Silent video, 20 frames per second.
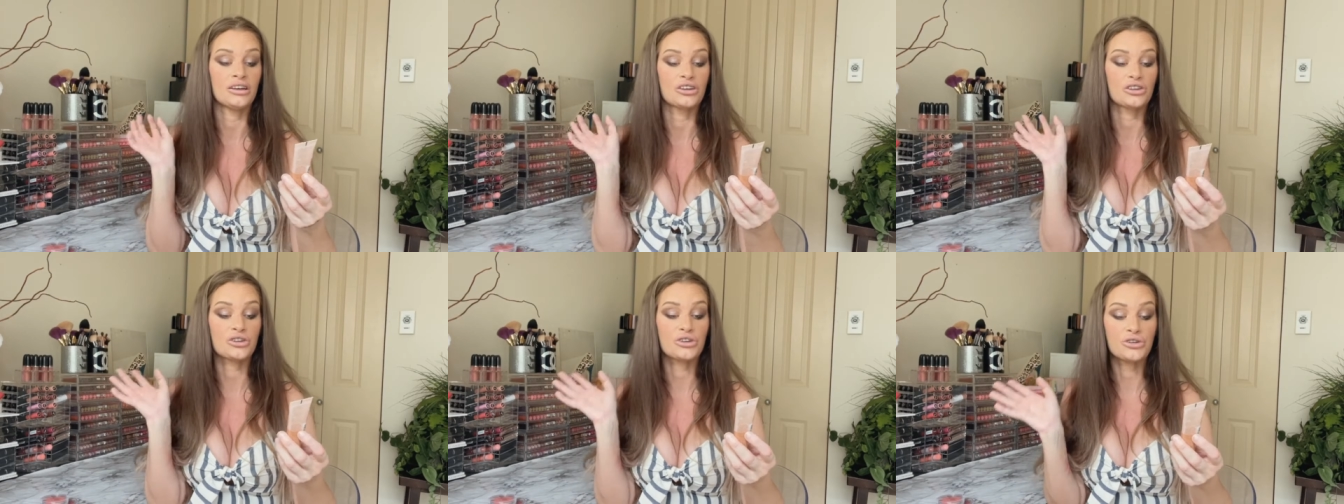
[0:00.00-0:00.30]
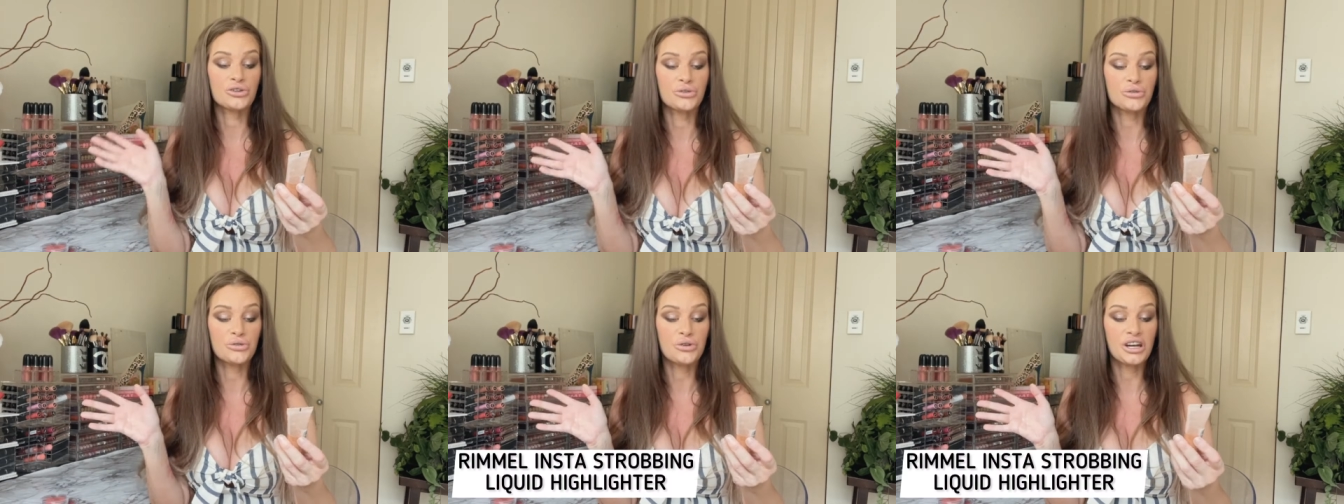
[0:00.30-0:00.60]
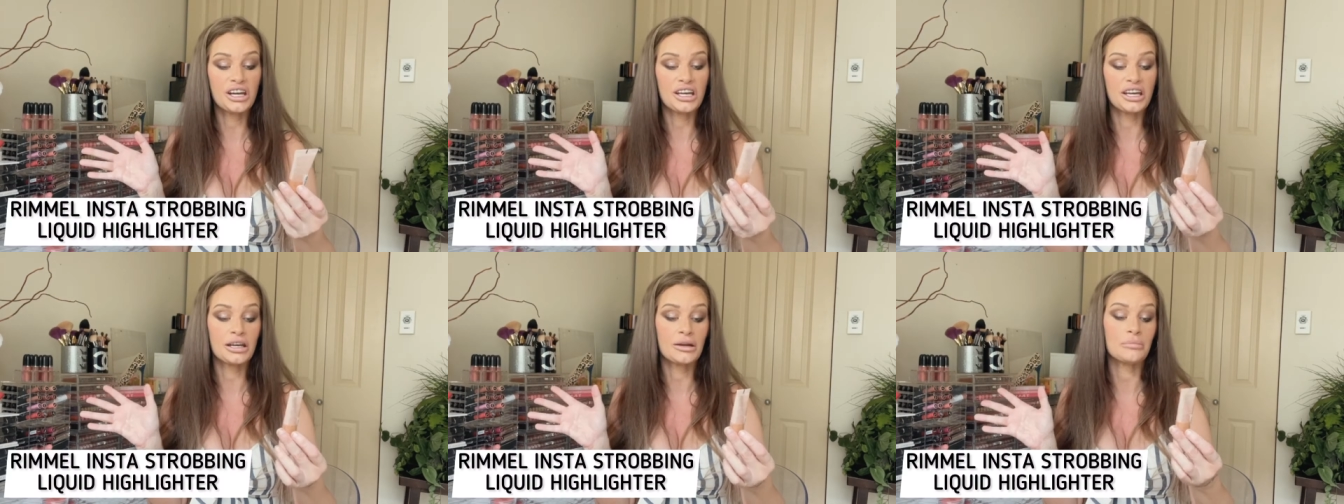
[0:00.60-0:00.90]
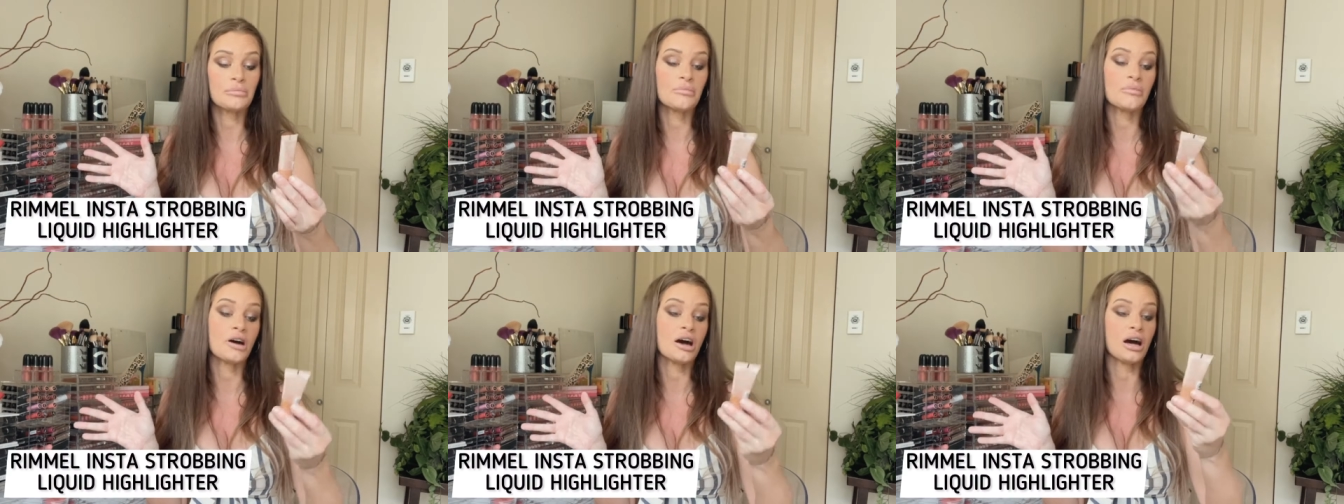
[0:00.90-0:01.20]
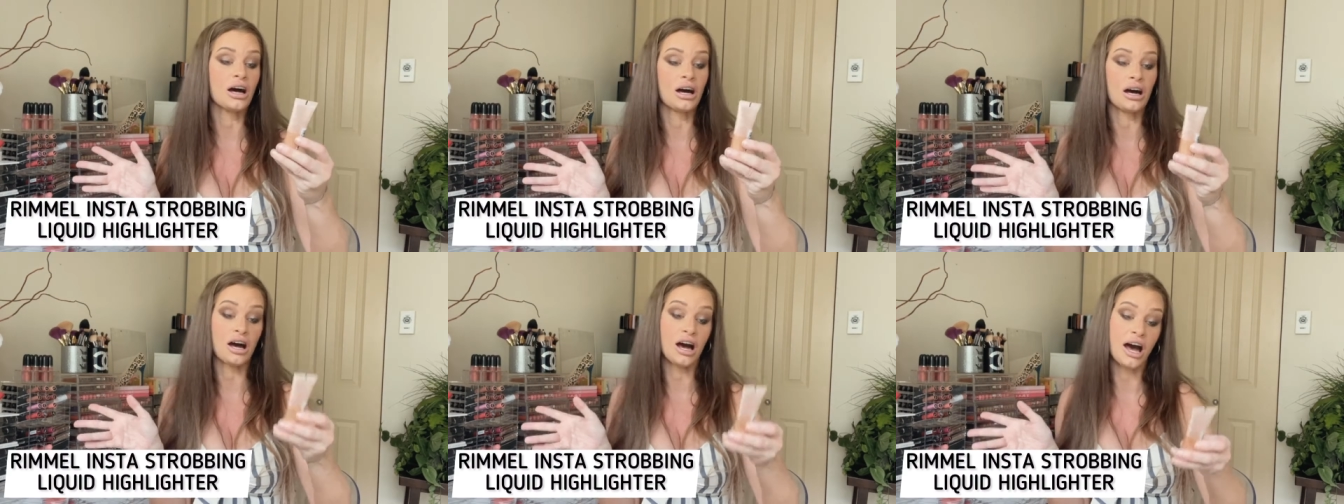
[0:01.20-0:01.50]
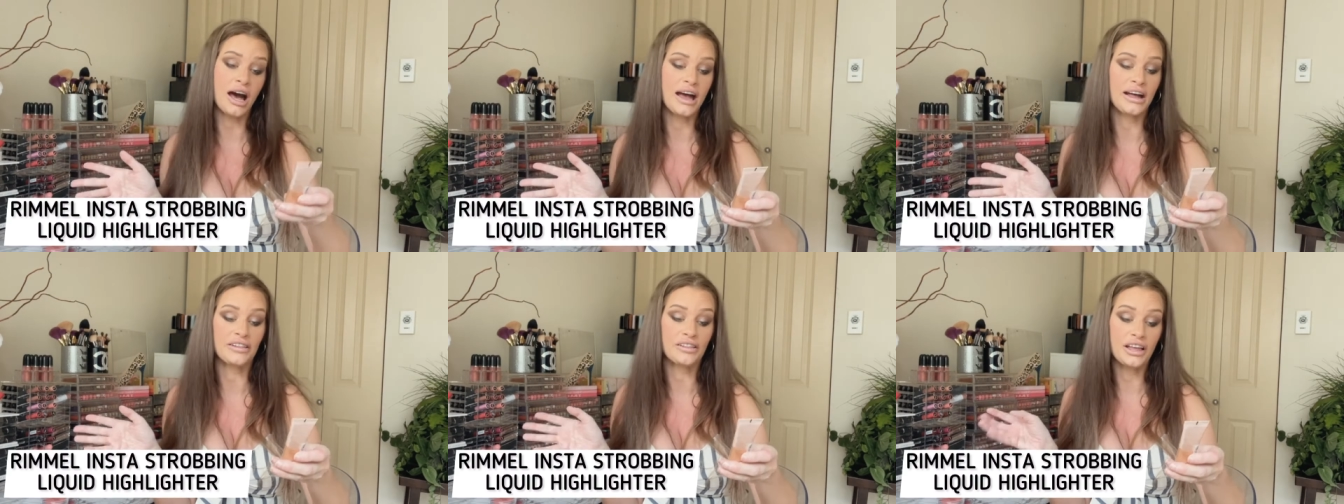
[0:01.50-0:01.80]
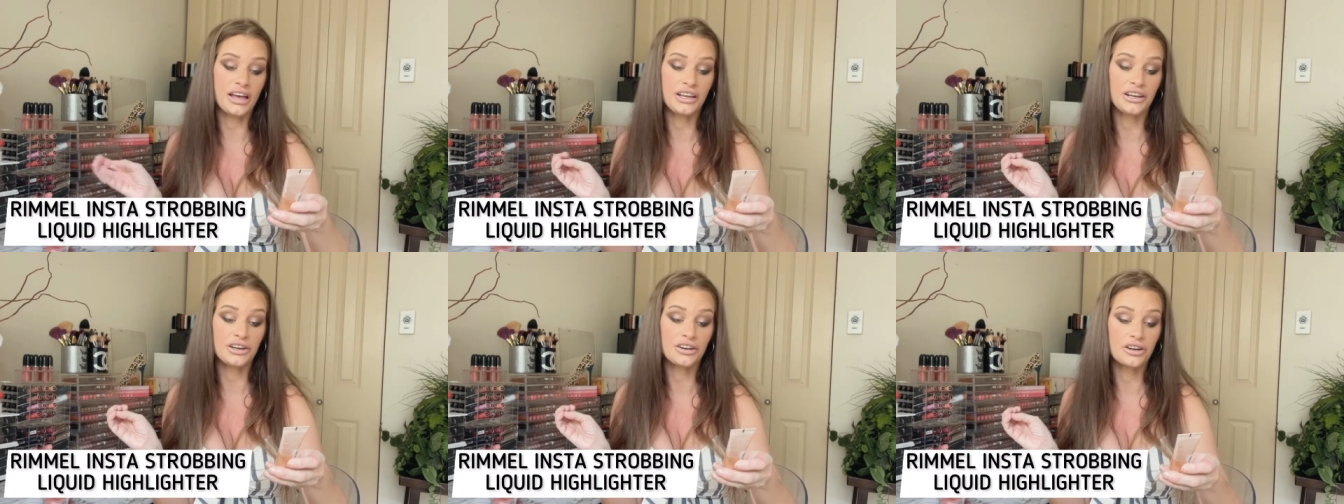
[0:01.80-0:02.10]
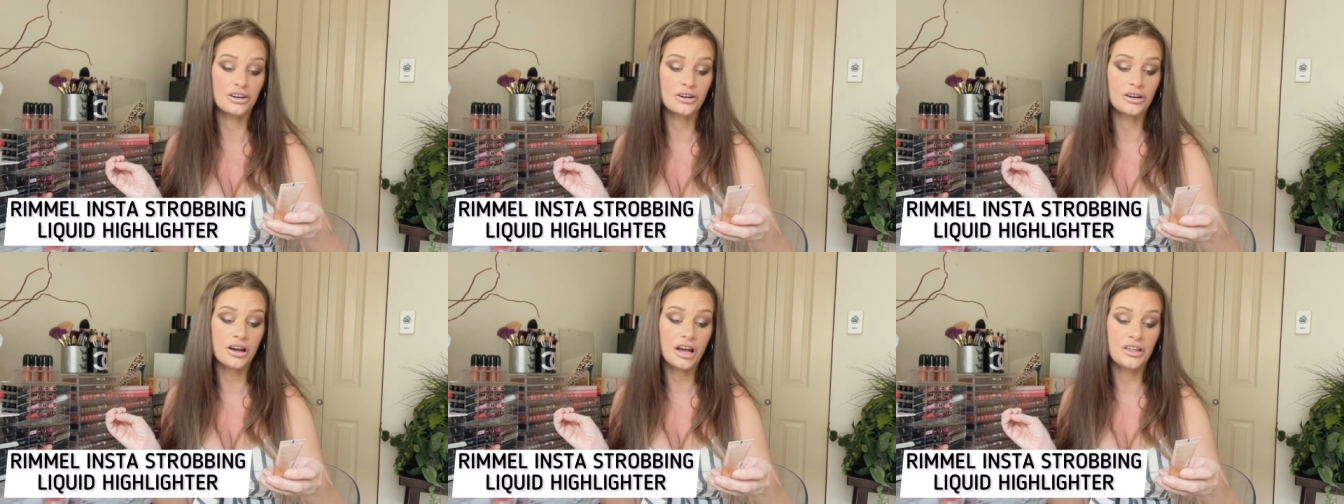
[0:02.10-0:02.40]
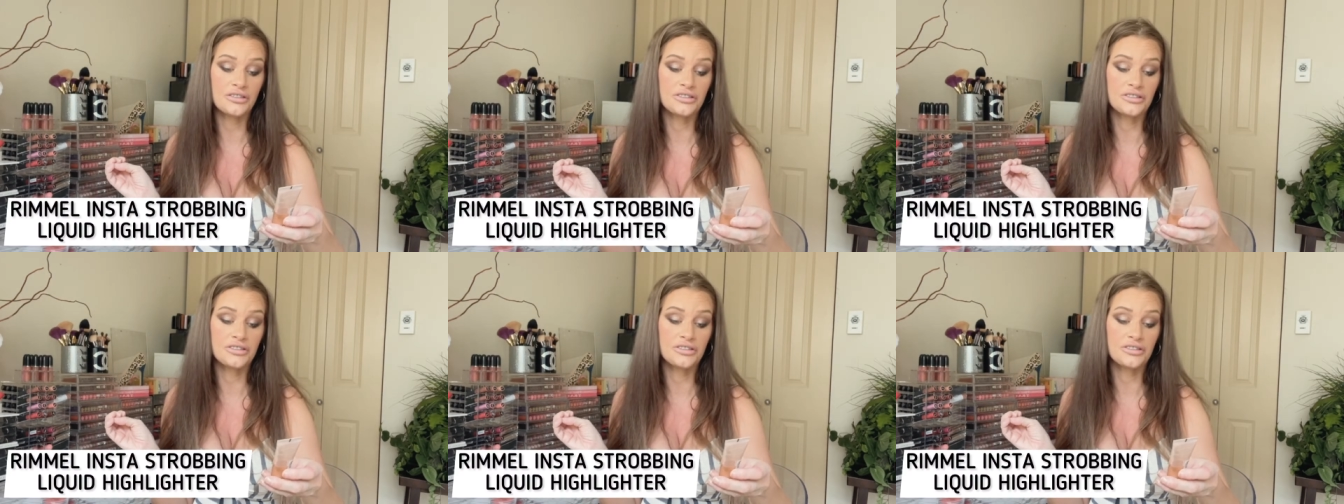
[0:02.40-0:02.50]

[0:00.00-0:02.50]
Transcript: Cream Highlighter.